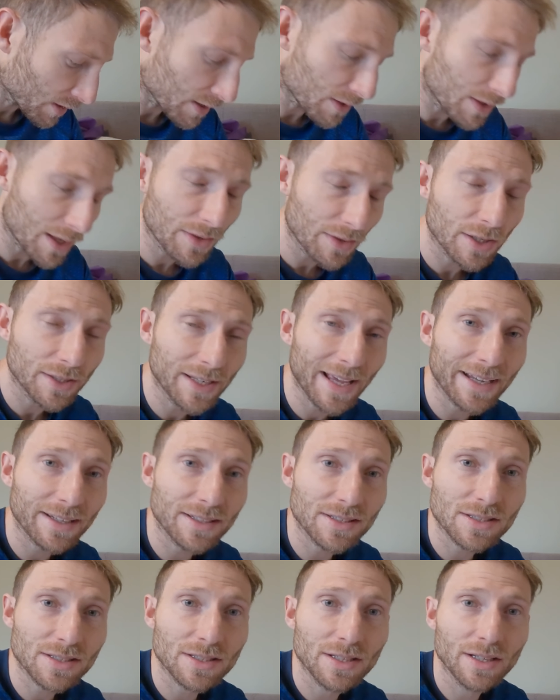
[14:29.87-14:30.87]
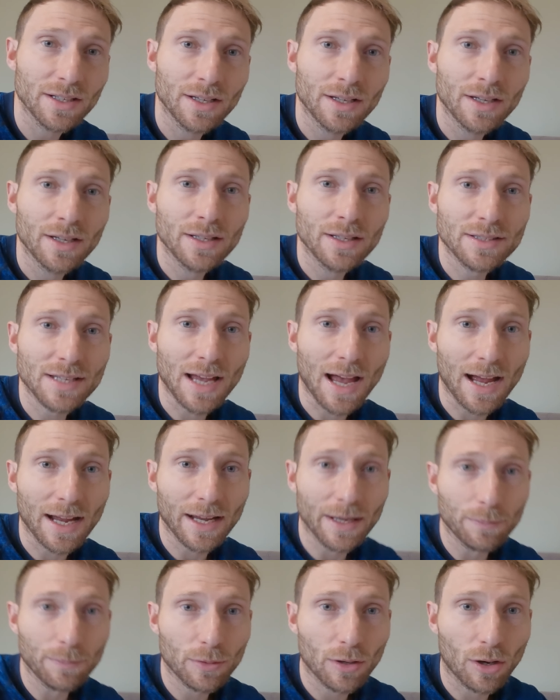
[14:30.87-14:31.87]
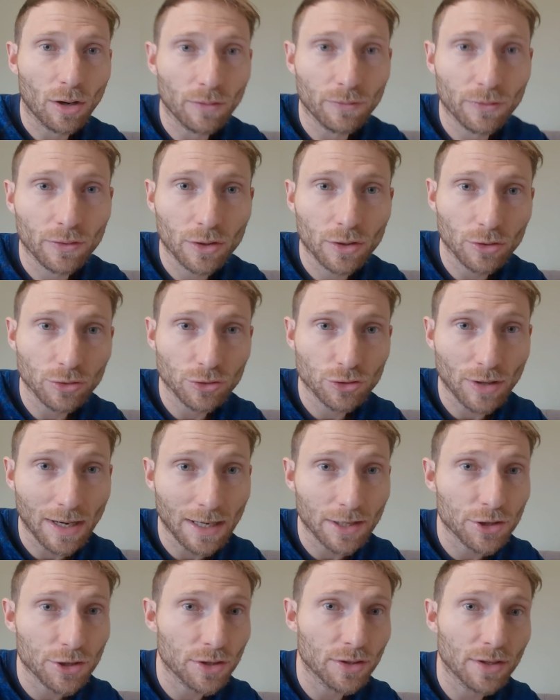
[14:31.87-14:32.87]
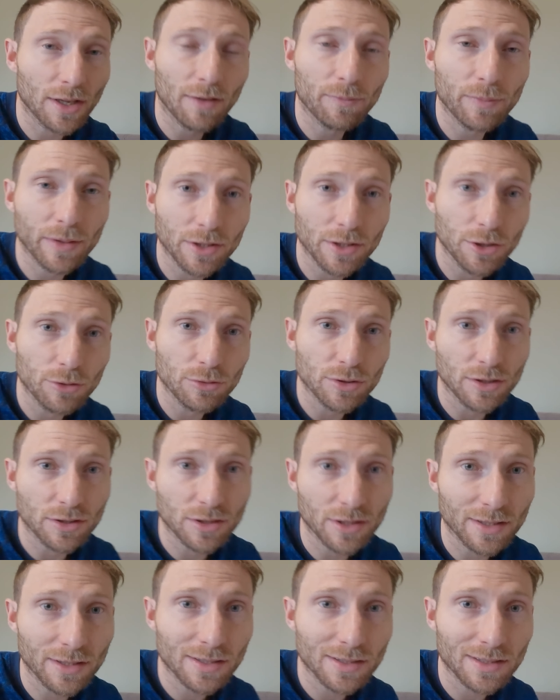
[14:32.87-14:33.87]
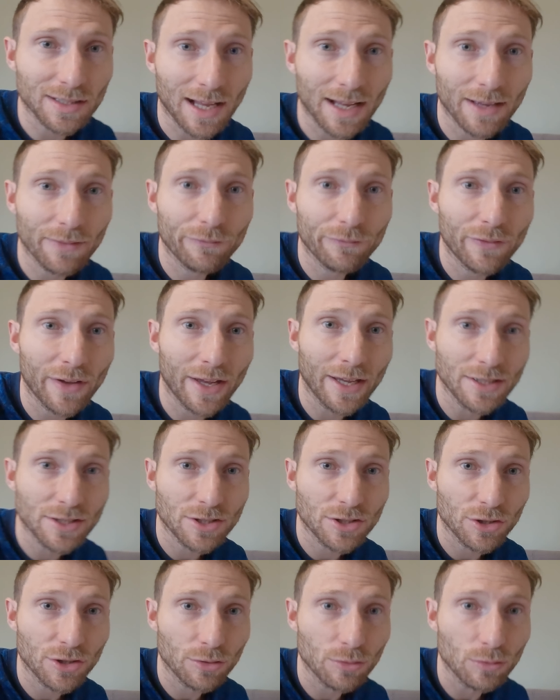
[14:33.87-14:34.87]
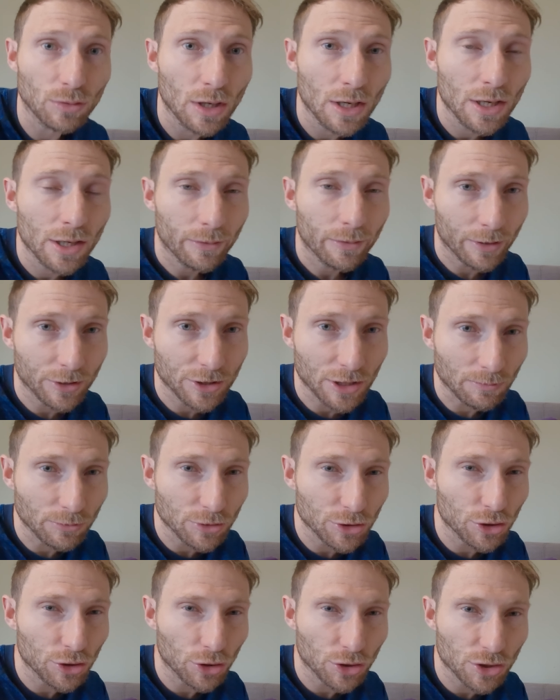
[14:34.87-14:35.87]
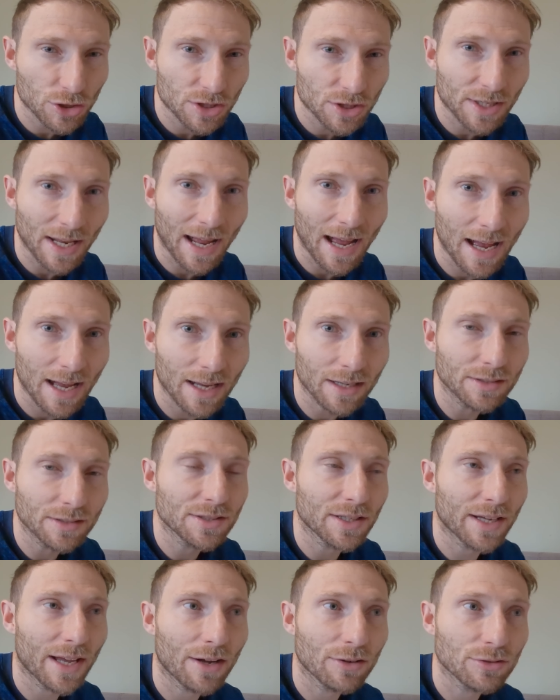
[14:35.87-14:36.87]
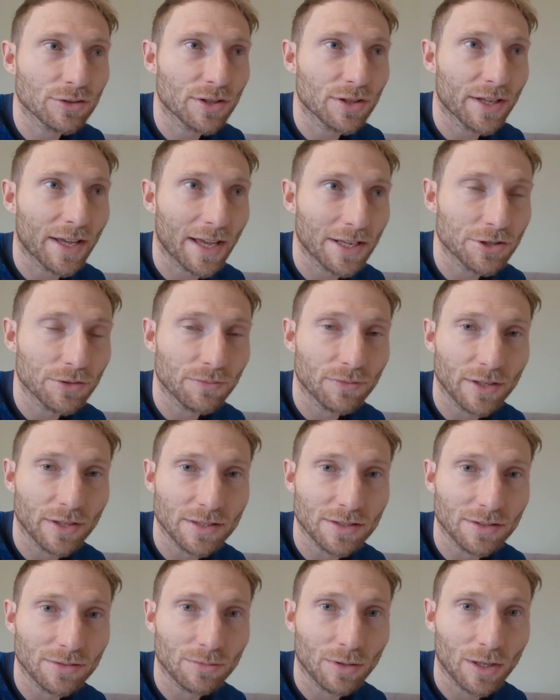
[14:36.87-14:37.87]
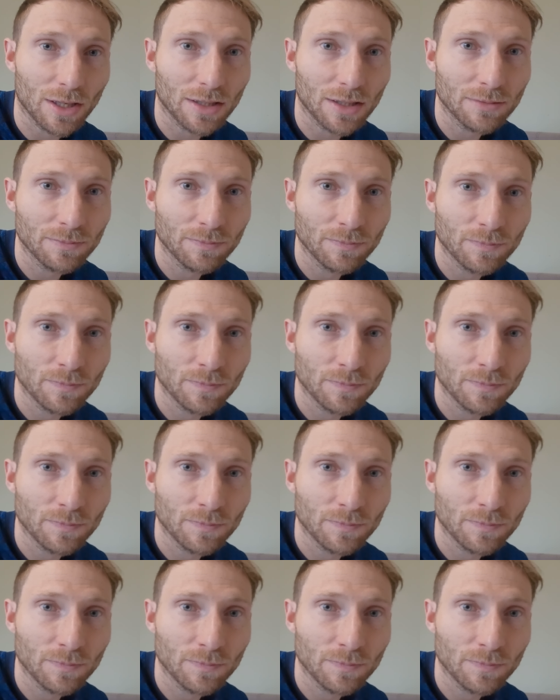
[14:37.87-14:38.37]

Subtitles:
And then the next type of contraction that I've been using, so this is phase 2, which I've just started to get onto the edge of this as well.